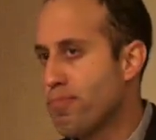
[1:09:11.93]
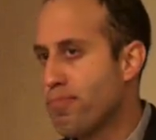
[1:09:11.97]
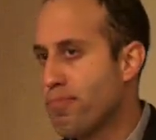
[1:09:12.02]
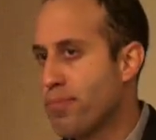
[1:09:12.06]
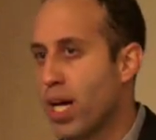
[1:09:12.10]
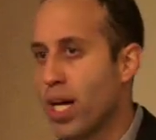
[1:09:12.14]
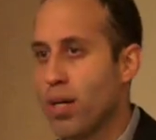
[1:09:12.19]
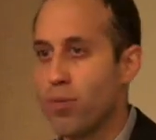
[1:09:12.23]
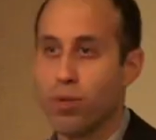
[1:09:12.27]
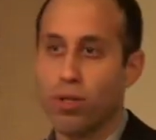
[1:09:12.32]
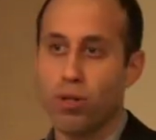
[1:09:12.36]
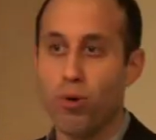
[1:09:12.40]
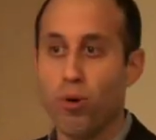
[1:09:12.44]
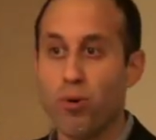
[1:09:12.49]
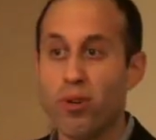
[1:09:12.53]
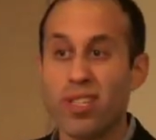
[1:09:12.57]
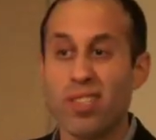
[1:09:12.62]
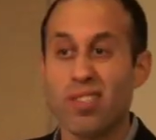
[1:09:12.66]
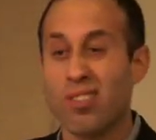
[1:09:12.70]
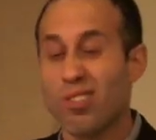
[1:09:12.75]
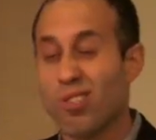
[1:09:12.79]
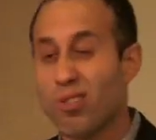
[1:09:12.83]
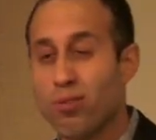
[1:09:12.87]
Not
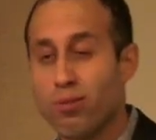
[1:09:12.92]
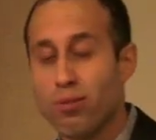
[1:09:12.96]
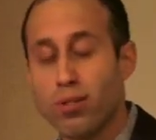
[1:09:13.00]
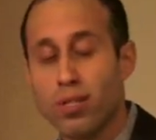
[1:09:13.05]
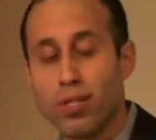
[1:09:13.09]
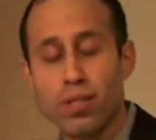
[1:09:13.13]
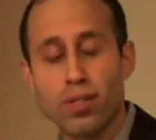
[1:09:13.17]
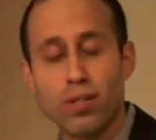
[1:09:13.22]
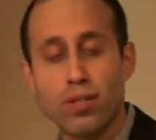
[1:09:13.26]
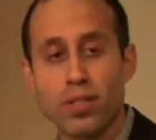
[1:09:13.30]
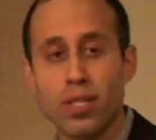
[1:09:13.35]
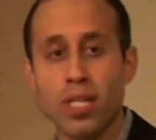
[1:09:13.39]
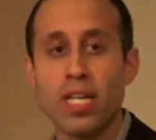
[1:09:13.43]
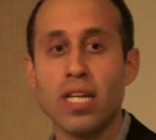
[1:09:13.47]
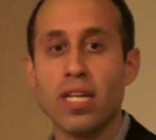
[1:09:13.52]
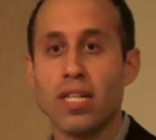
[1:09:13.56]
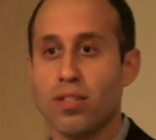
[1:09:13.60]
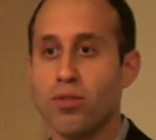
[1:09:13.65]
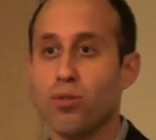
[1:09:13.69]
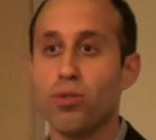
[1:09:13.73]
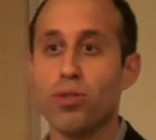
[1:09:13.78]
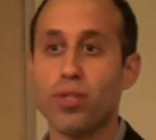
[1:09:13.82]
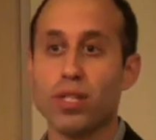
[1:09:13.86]
recording studios,
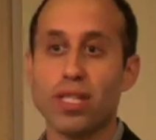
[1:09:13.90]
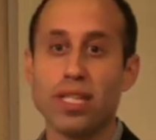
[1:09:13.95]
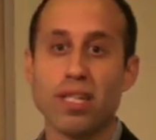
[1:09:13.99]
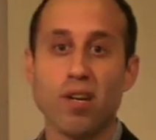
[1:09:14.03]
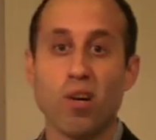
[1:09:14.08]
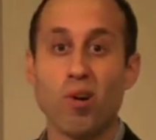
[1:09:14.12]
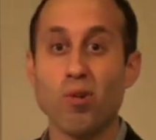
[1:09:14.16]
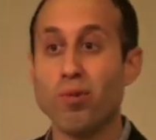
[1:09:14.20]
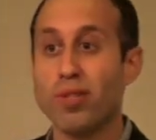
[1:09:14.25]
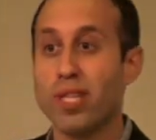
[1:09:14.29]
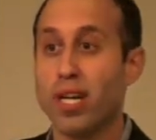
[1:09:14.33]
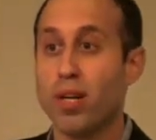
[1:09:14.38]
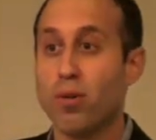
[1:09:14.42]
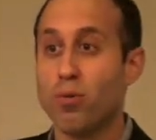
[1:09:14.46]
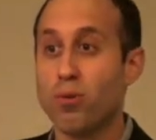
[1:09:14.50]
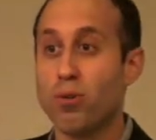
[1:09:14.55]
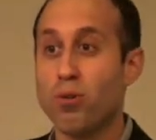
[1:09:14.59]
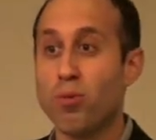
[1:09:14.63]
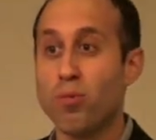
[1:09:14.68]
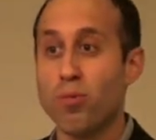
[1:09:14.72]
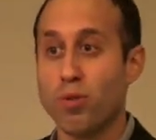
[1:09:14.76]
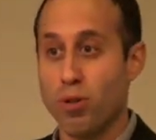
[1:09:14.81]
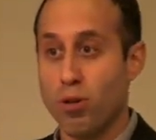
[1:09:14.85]
usually hotel
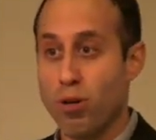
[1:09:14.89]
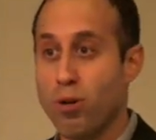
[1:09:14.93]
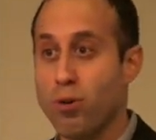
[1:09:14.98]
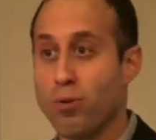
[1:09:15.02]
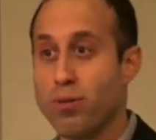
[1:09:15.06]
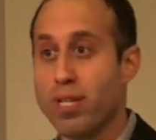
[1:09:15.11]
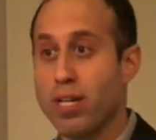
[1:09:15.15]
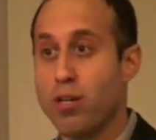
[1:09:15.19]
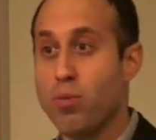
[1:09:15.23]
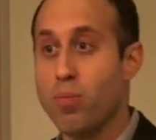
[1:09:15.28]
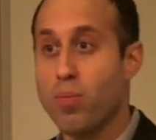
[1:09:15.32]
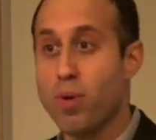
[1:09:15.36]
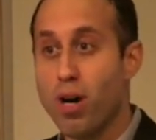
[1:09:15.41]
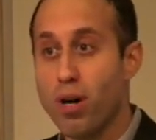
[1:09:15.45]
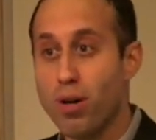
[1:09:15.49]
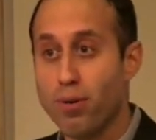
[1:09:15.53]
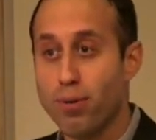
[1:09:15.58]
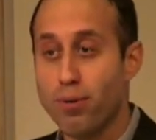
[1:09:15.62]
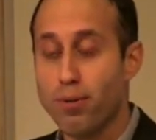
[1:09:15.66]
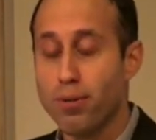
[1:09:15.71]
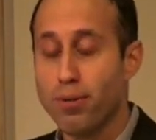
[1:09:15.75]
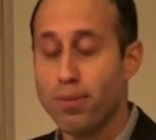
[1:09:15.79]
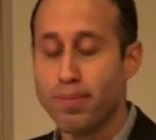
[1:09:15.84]
rooms or hotel
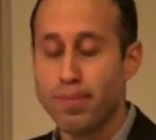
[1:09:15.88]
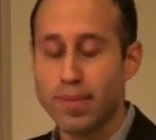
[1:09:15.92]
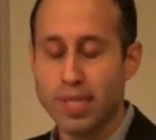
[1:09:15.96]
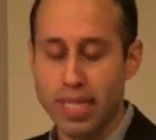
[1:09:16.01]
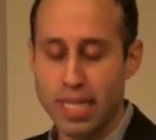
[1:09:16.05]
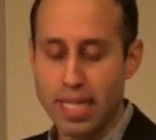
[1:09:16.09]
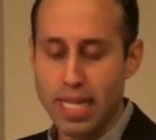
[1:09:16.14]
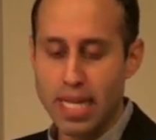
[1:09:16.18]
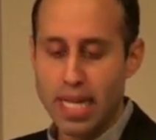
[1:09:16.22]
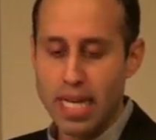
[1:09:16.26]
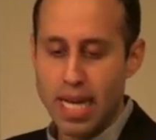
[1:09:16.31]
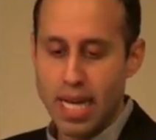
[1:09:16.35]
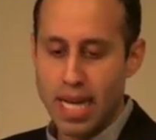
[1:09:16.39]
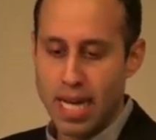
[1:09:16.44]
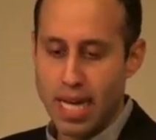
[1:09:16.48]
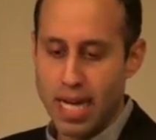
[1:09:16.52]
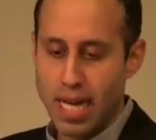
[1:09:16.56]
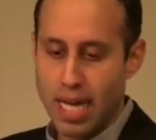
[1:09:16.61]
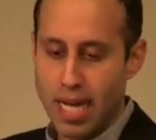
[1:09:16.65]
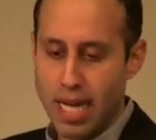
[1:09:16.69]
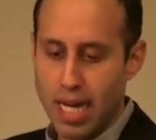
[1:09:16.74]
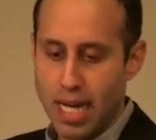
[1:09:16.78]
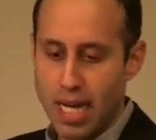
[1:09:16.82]
ballrooms,
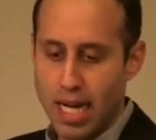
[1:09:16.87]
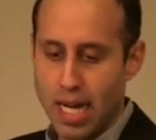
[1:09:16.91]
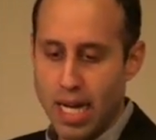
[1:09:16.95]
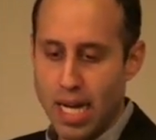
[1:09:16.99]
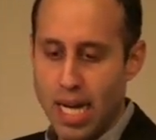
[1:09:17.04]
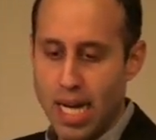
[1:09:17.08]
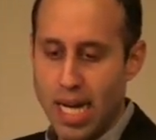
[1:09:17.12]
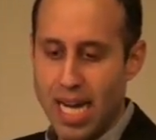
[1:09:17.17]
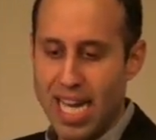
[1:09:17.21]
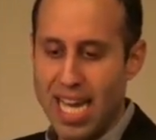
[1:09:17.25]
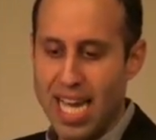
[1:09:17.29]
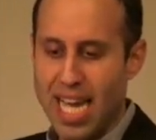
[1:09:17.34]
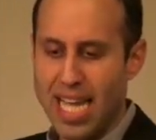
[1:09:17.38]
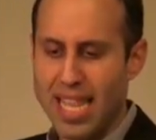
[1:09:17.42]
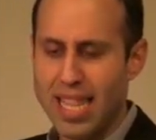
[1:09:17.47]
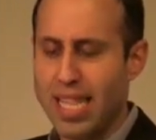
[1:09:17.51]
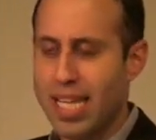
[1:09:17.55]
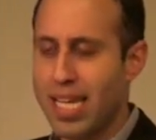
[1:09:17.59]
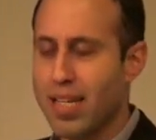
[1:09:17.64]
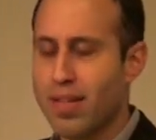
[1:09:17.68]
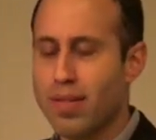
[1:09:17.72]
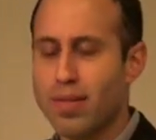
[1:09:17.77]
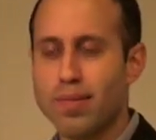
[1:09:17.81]
uh, and
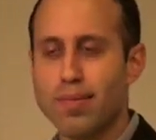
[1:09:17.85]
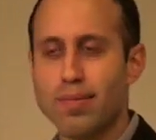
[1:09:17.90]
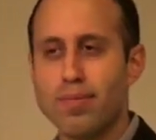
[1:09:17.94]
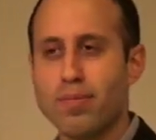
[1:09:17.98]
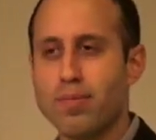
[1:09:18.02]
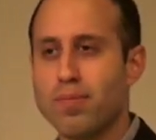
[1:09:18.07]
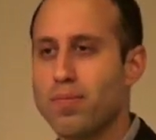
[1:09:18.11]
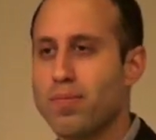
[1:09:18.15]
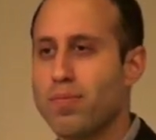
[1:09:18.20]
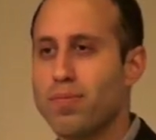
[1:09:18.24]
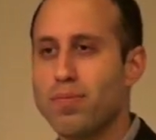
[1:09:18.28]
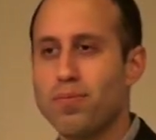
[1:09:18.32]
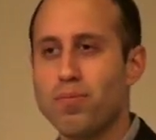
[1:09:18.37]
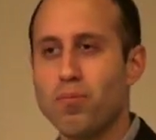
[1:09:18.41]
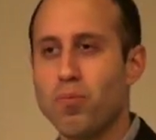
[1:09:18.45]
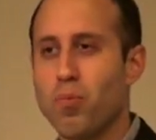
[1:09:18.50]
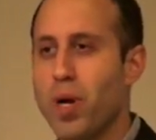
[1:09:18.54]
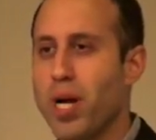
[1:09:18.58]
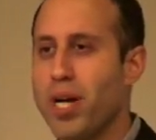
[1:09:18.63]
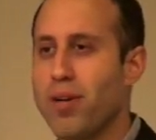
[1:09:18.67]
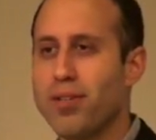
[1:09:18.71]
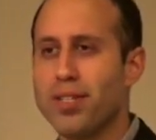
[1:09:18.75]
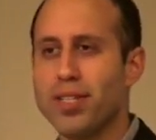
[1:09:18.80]
then
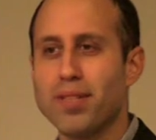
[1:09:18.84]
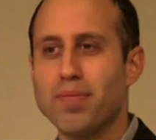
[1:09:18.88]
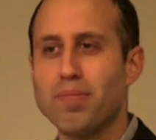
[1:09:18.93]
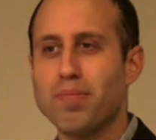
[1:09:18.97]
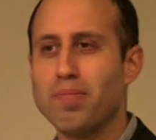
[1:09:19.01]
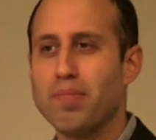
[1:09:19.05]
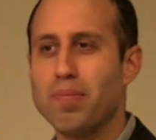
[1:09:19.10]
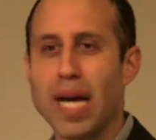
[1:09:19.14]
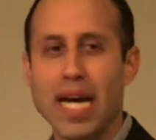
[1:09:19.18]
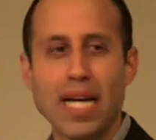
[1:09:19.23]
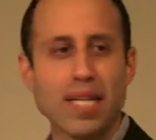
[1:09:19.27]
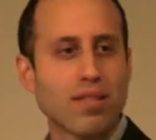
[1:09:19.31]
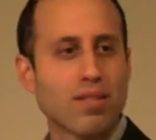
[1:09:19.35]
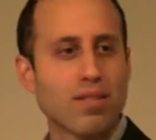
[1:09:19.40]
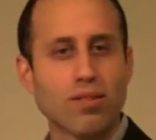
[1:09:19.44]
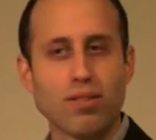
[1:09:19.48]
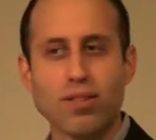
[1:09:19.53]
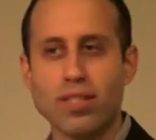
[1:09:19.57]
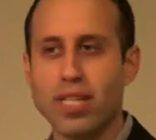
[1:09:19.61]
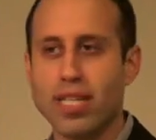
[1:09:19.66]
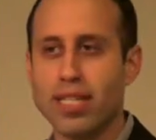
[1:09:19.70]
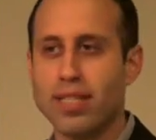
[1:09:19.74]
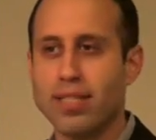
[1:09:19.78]
where did
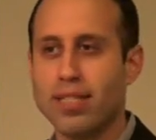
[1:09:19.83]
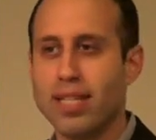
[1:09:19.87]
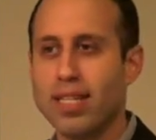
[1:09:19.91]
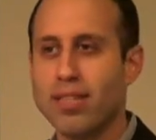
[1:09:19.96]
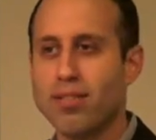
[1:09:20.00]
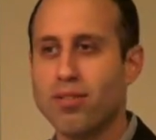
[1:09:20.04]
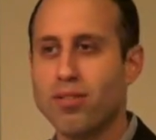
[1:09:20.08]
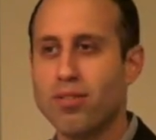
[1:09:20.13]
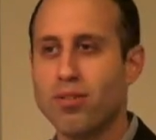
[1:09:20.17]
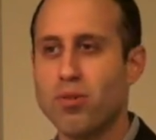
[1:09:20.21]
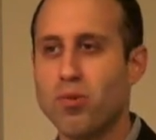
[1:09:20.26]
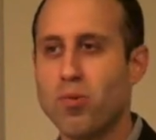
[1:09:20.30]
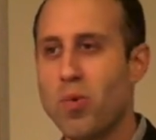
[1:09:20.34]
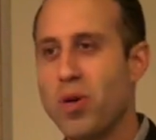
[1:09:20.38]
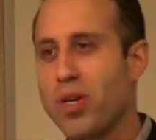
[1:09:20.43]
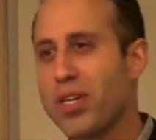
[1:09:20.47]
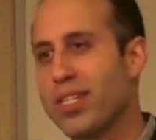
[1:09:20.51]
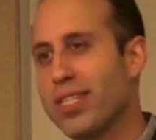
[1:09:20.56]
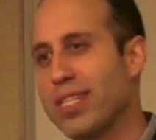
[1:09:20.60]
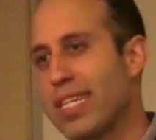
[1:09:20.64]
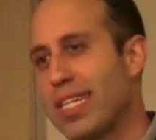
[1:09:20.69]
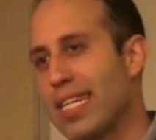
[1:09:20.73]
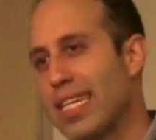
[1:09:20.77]
masters get sent to, where
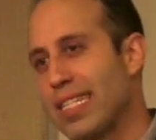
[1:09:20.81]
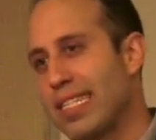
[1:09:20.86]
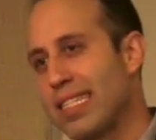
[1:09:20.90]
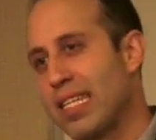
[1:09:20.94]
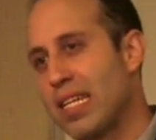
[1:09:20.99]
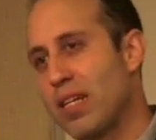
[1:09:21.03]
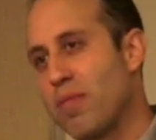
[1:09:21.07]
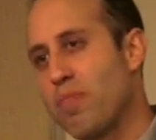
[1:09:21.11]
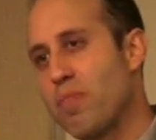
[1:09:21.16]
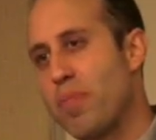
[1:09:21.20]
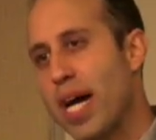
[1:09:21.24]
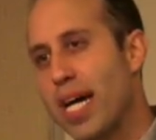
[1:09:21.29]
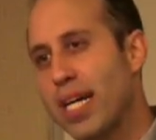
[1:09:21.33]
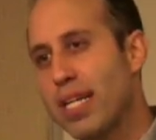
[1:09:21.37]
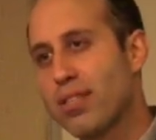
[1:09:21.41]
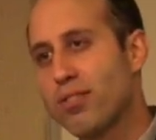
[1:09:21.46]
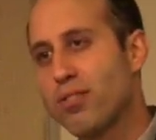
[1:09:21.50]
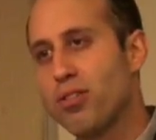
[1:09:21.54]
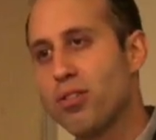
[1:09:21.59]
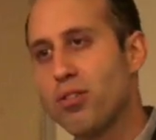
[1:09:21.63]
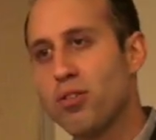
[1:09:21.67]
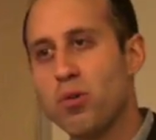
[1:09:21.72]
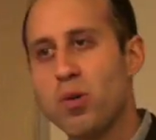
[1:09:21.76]
did they get sent back
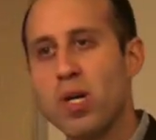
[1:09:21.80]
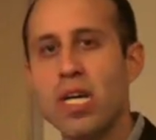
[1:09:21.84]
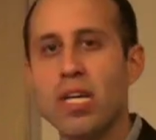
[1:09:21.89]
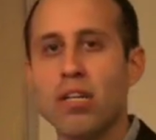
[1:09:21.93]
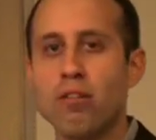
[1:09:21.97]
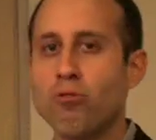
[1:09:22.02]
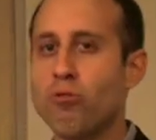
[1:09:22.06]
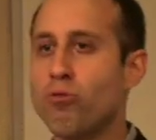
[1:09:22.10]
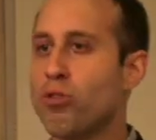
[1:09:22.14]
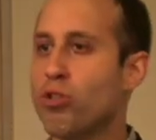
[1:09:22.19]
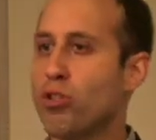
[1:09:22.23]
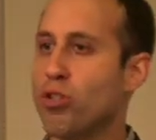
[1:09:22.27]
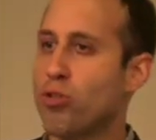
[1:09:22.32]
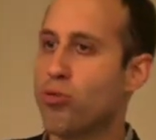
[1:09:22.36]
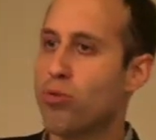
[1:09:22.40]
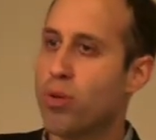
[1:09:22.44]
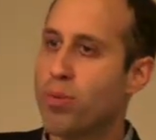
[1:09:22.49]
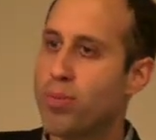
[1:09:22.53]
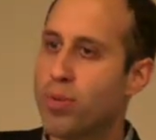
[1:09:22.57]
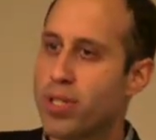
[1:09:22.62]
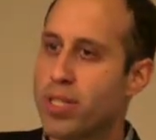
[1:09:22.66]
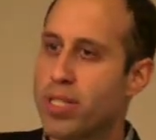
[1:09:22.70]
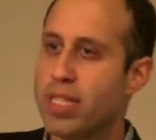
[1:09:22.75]
to, who
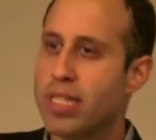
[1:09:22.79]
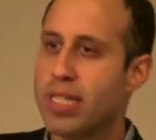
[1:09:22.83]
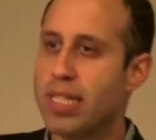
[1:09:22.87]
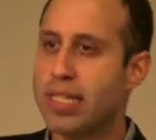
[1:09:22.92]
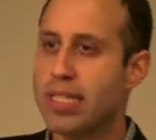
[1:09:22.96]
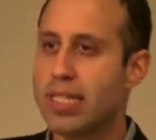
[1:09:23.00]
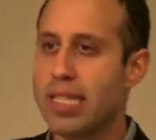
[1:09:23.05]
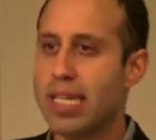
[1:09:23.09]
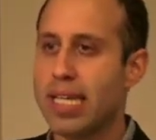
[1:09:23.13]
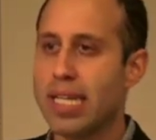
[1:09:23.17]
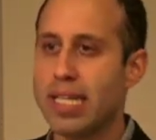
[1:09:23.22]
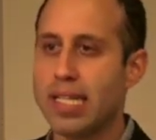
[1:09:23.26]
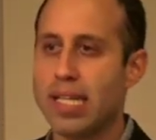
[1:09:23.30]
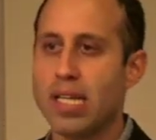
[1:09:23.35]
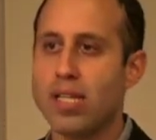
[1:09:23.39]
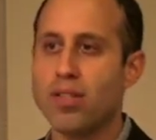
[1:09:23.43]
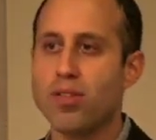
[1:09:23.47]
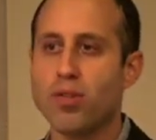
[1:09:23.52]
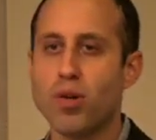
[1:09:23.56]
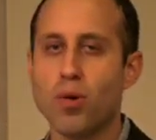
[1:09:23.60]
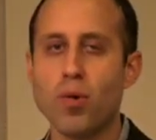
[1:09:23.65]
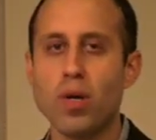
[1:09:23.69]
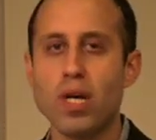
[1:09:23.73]
distributed these things,
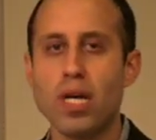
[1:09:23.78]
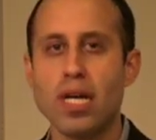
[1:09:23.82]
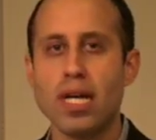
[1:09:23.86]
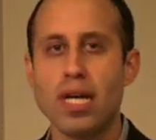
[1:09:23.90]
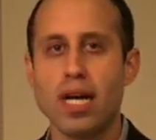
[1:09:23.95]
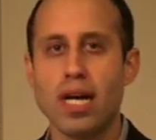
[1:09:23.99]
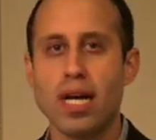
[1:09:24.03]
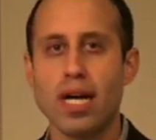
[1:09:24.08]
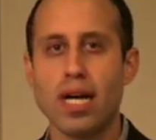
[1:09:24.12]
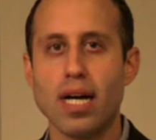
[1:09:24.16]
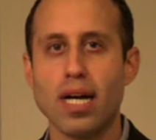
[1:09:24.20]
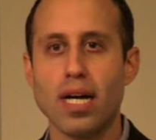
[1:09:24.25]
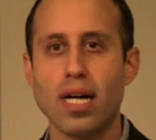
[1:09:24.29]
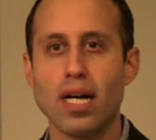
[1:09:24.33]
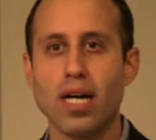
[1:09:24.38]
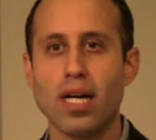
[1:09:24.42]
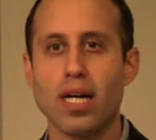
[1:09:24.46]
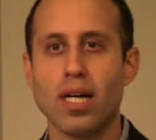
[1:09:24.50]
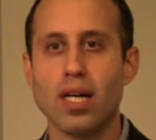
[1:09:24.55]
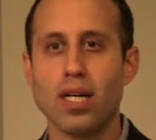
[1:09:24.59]
and so uh,